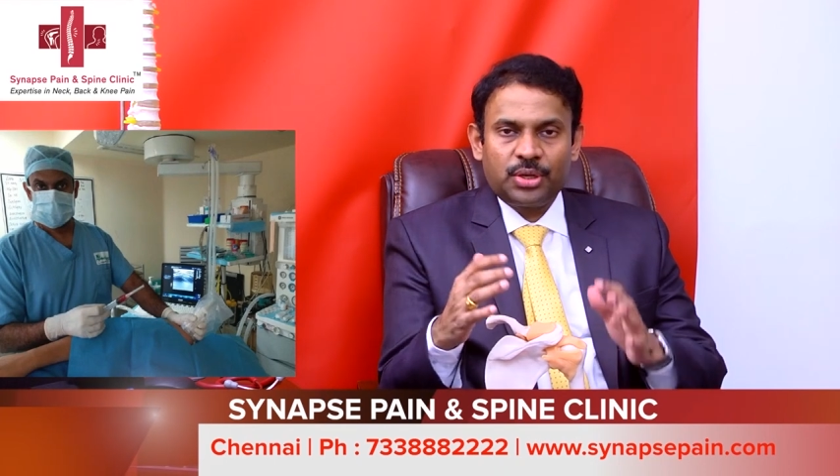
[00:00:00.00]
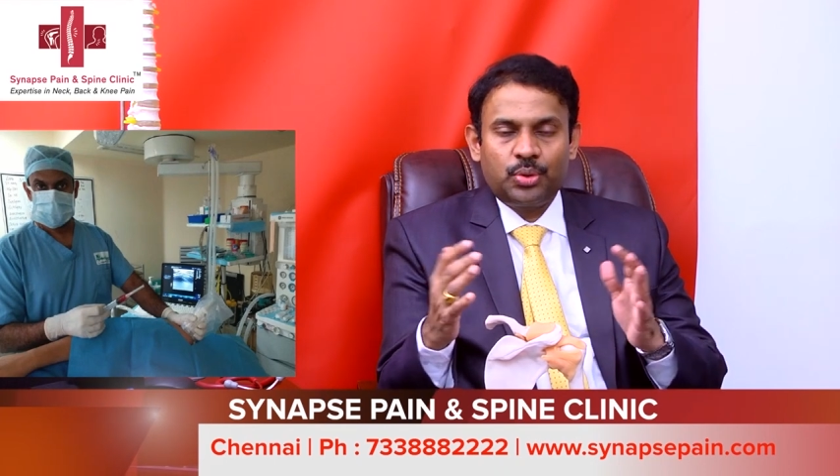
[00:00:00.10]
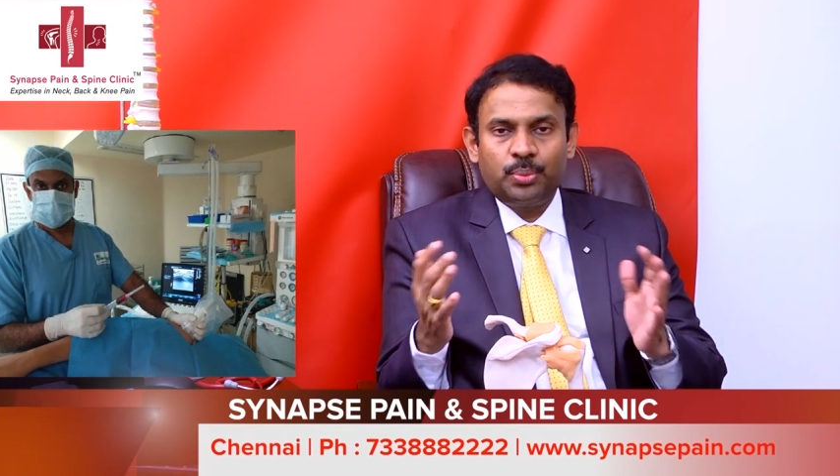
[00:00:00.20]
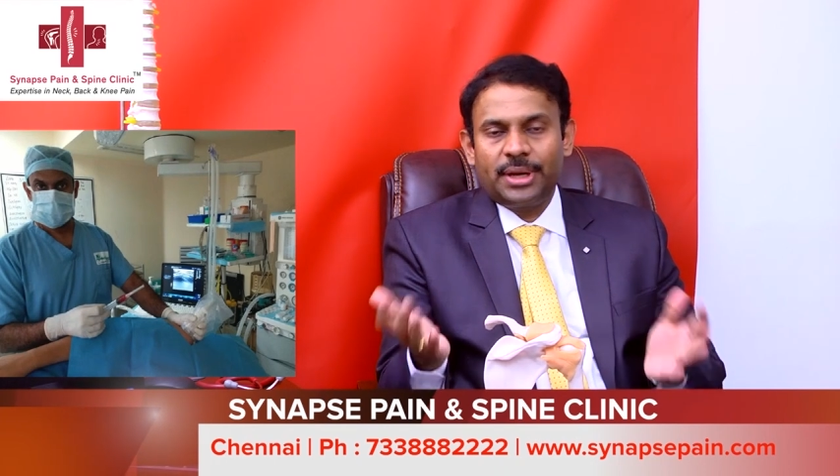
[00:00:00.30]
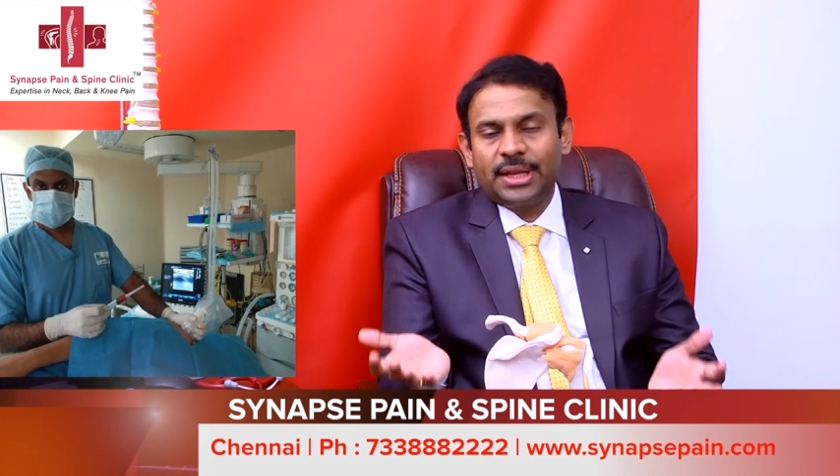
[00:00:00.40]

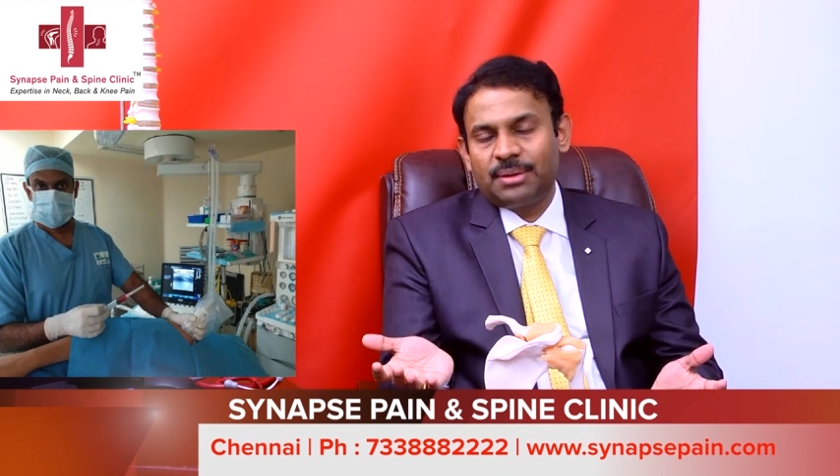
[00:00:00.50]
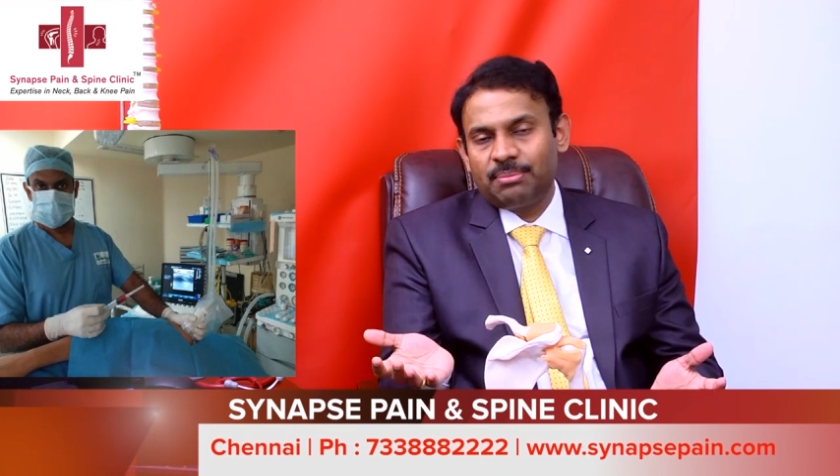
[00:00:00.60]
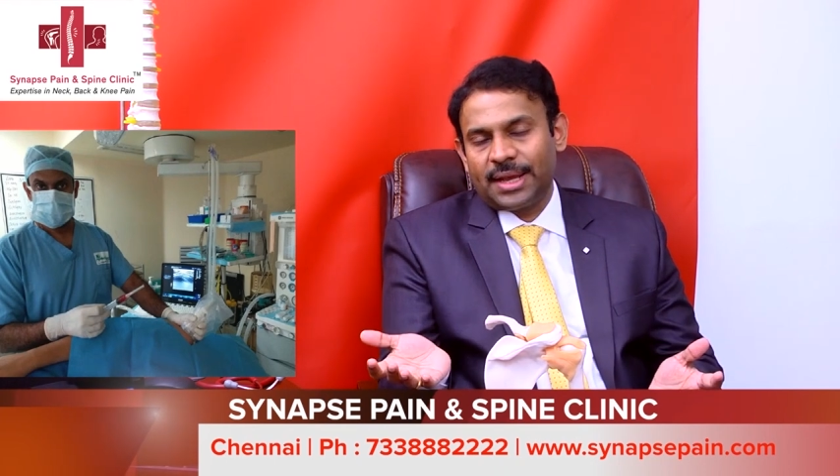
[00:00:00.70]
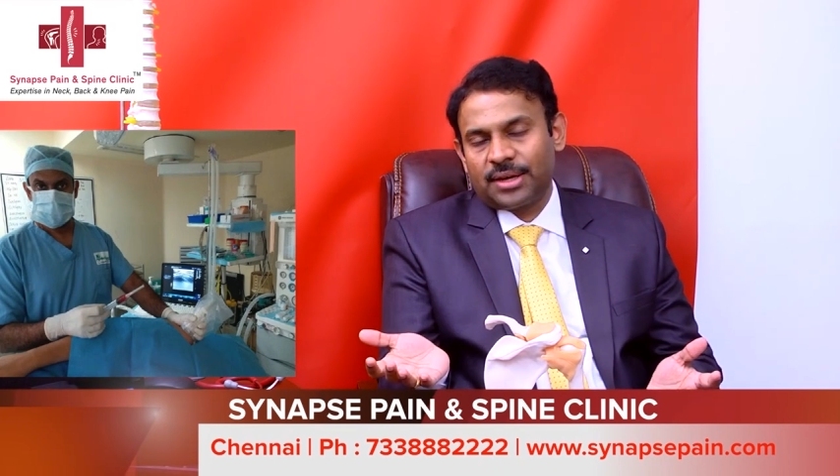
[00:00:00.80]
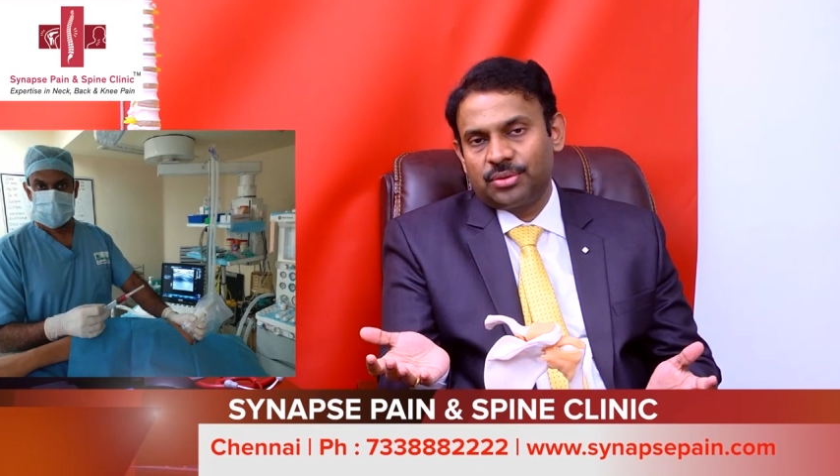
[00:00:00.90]
to bring it
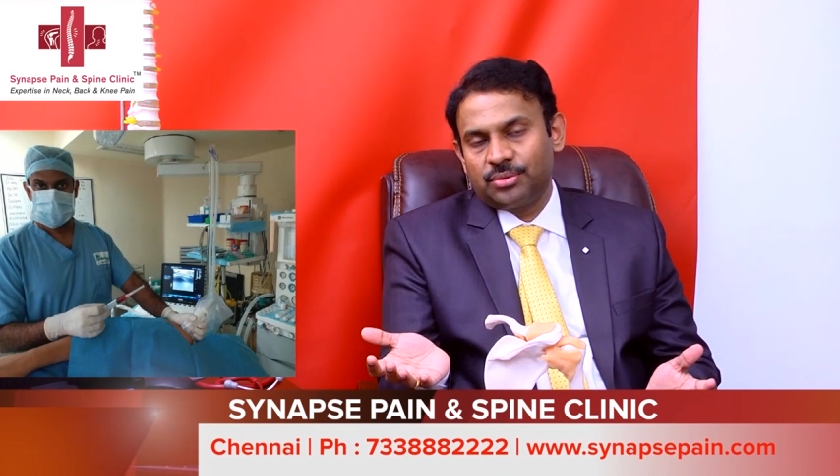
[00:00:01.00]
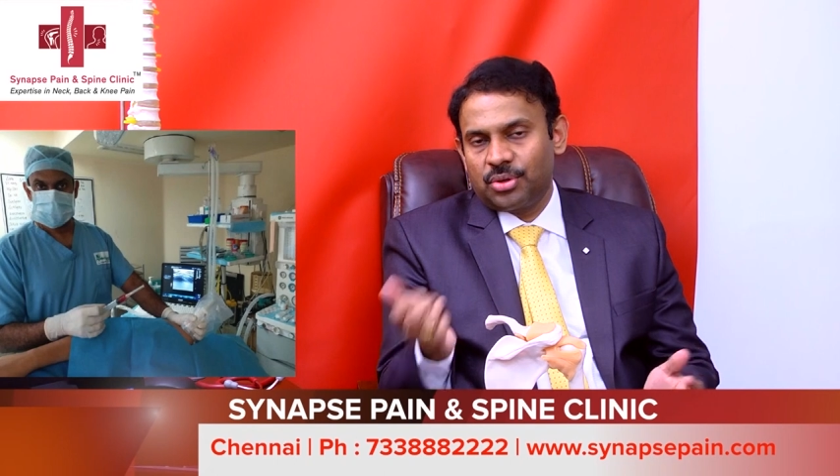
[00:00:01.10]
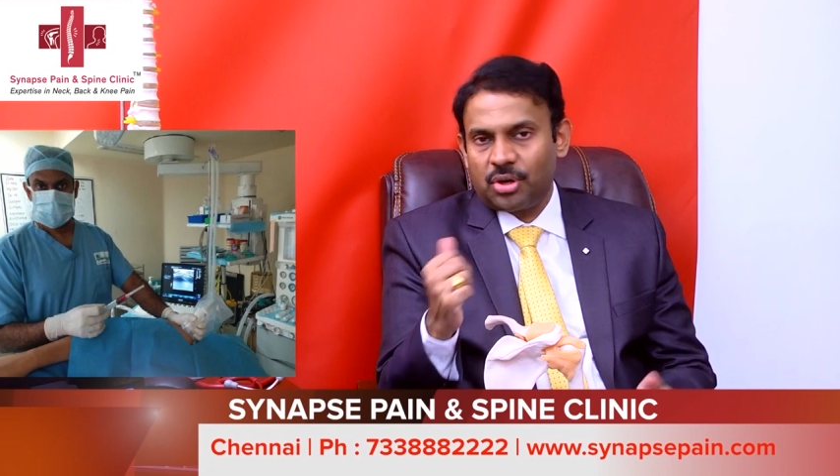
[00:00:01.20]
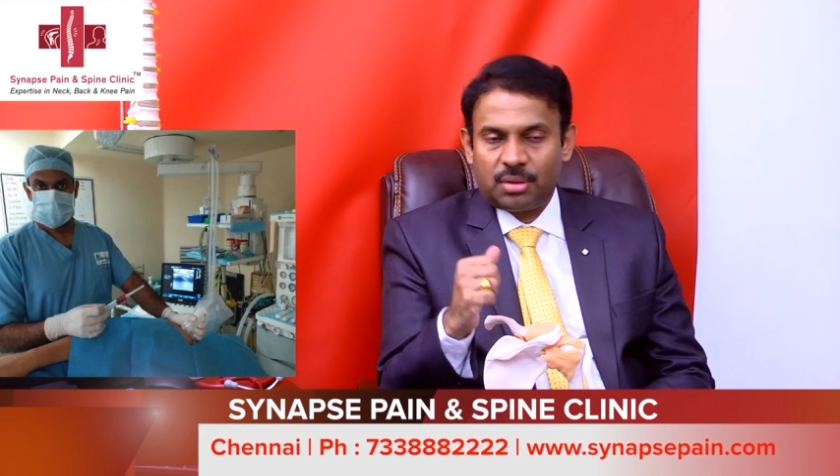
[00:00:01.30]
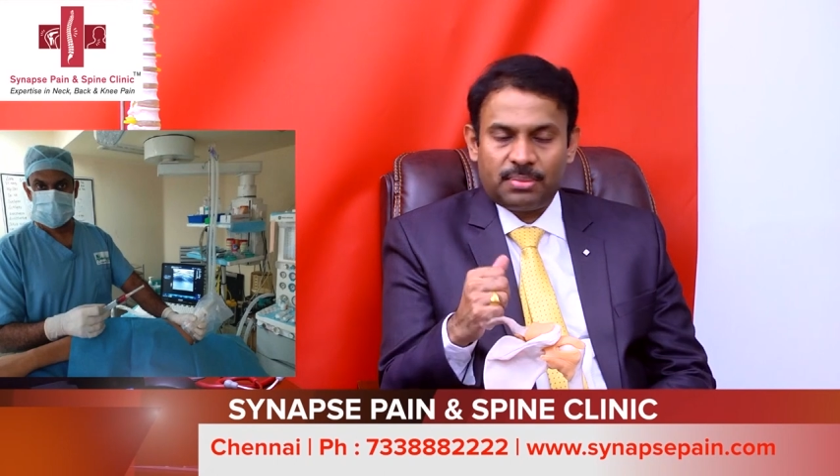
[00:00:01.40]
back to
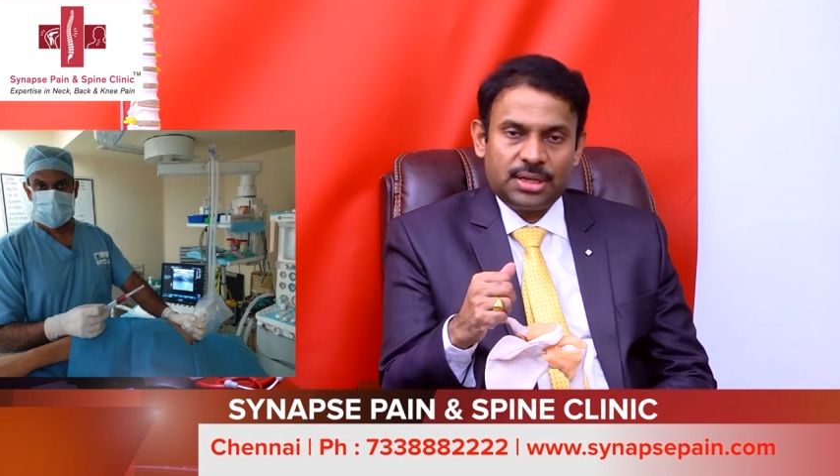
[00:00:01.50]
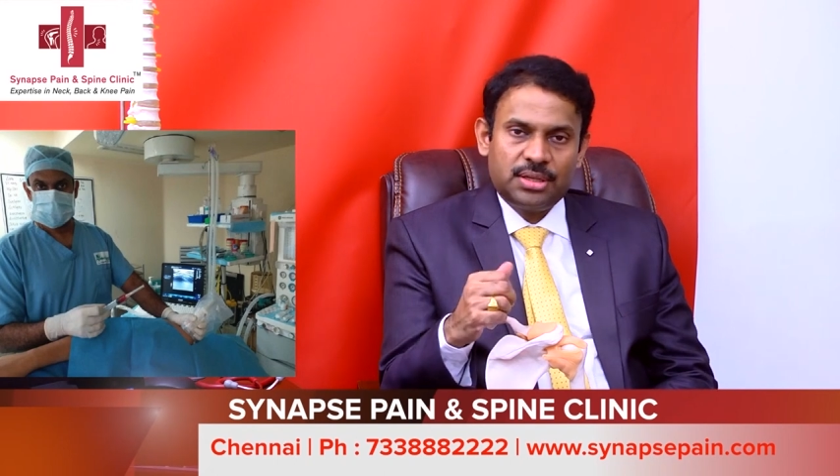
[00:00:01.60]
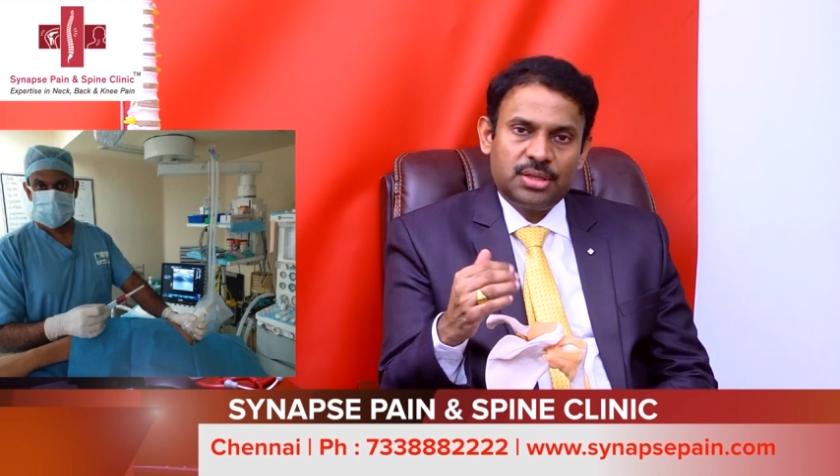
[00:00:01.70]
normal.